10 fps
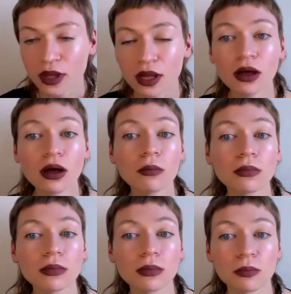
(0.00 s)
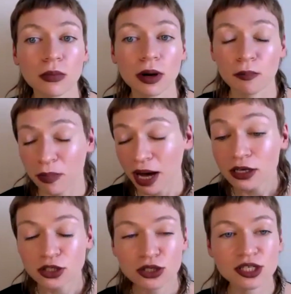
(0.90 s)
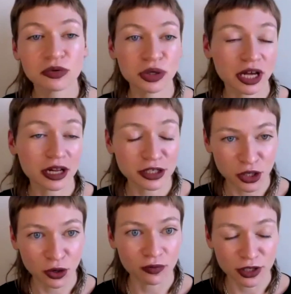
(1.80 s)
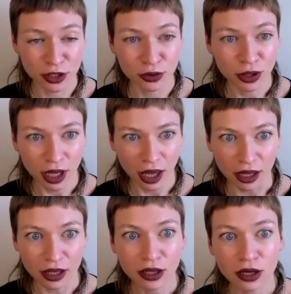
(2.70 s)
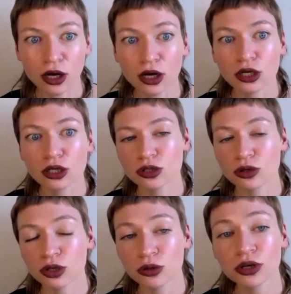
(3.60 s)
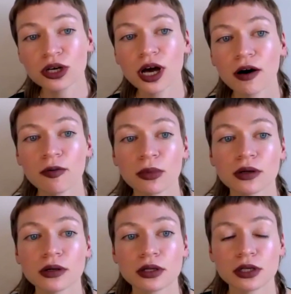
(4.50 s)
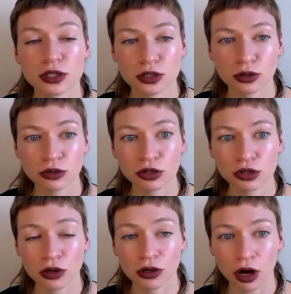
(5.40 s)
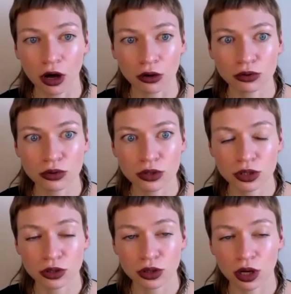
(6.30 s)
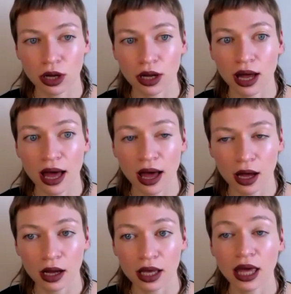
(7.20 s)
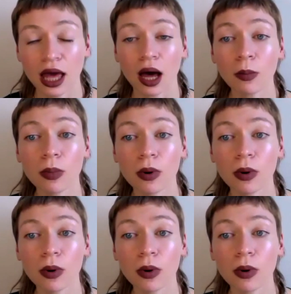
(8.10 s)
back to the reality of the UK. So UK government is going to announce a cap